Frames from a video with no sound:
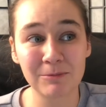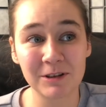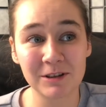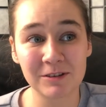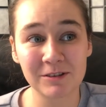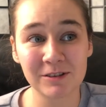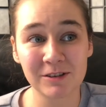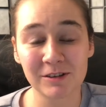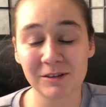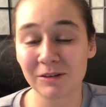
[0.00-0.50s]

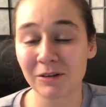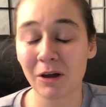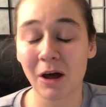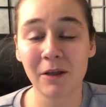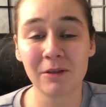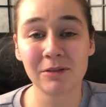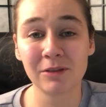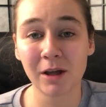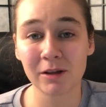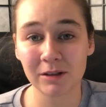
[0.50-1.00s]
it's just
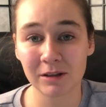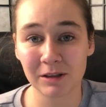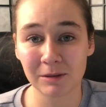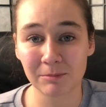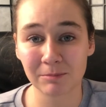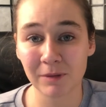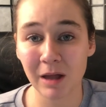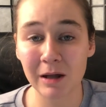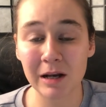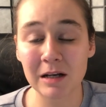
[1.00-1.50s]
none of
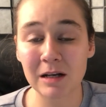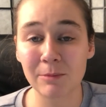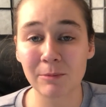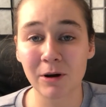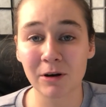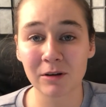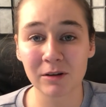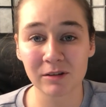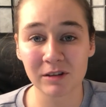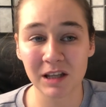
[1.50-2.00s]
them
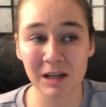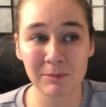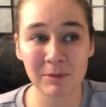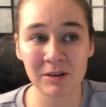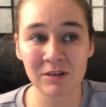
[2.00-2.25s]
are the same.